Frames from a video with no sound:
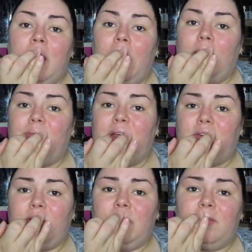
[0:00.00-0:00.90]
And make
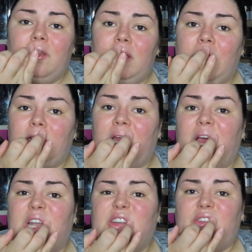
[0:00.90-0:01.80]
sure you really get the
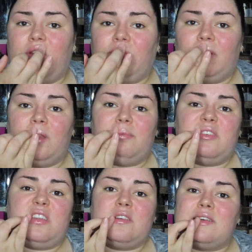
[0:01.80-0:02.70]
edges of your
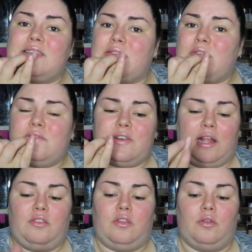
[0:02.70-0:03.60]
lips too, because everyone
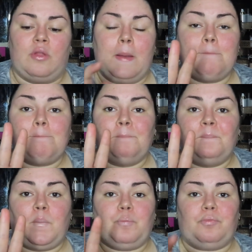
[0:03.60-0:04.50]
forgets those.
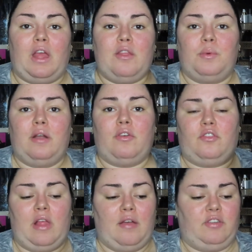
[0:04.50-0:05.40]
And then
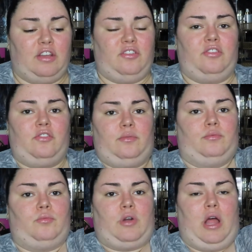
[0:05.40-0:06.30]
whatever's left, I just
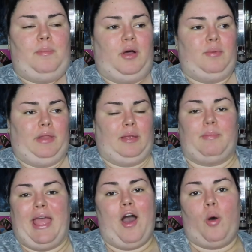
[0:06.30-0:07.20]
rub on like
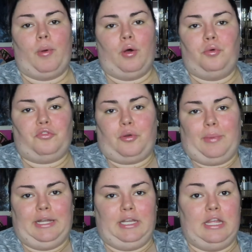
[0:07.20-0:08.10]
my elbows or
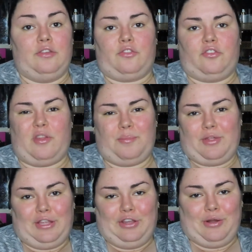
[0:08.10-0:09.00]
my knees or
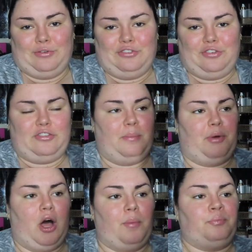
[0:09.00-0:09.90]
something. You know, it's just a
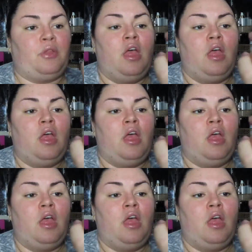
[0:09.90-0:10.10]
balm.